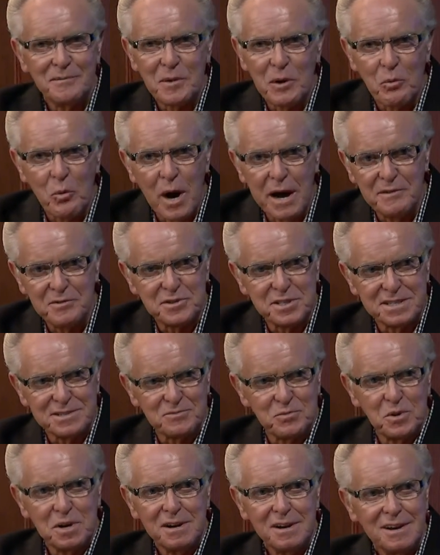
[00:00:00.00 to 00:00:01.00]
my wife says
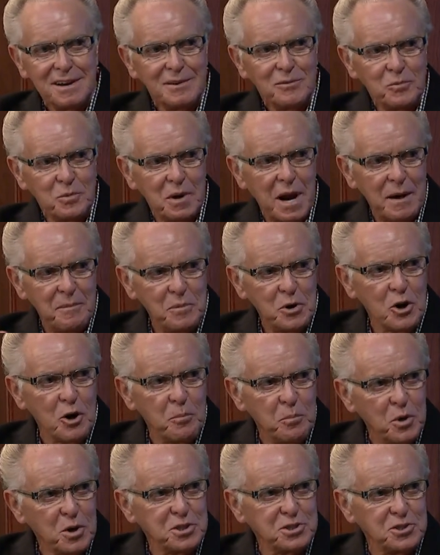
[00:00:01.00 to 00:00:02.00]
when I'm near a
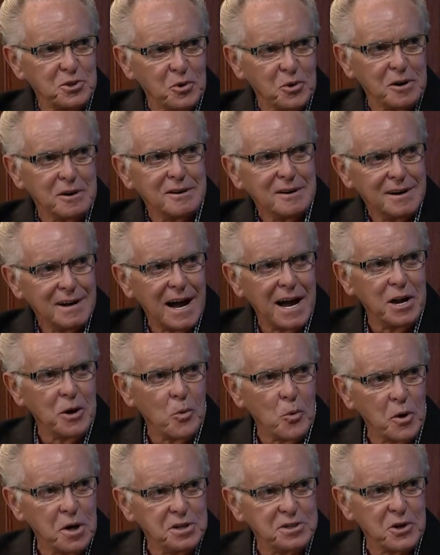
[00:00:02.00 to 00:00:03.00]
bookstore, I know
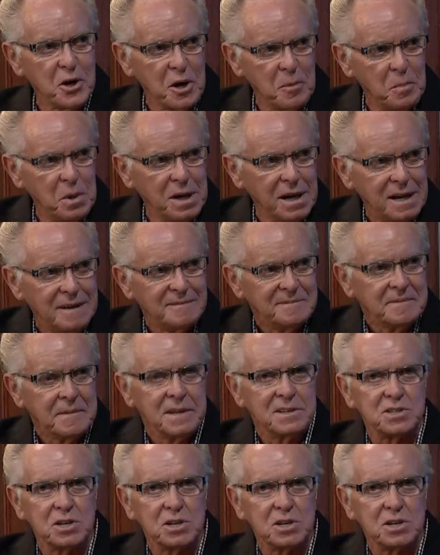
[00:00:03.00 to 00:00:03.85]
where he's going to be. Yeah, yeah.